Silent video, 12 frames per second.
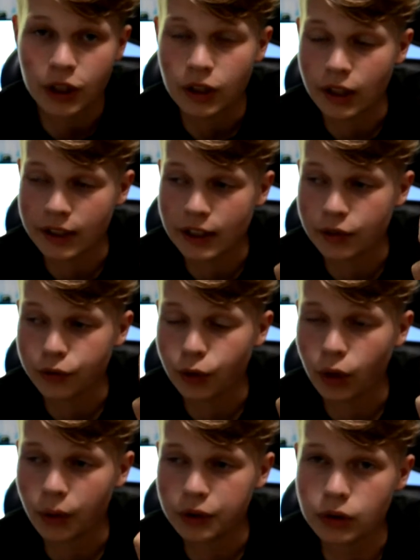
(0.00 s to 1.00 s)
Like, if you're
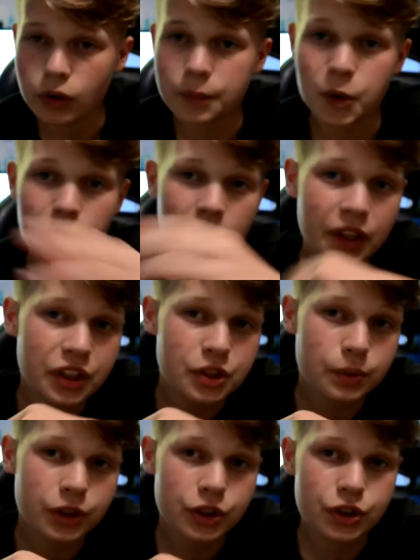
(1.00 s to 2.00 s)
going to lube your clicky
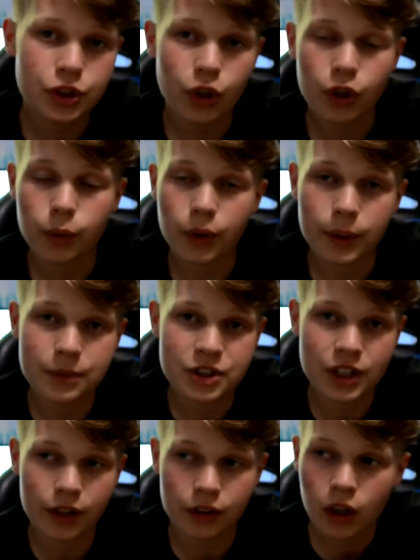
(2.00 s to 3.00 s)
switches, you know you want them to
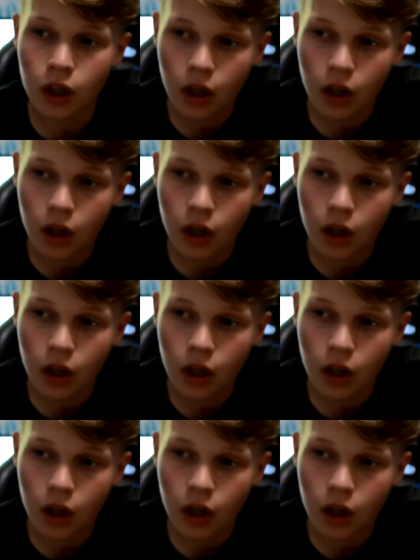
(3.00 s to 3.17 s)
sound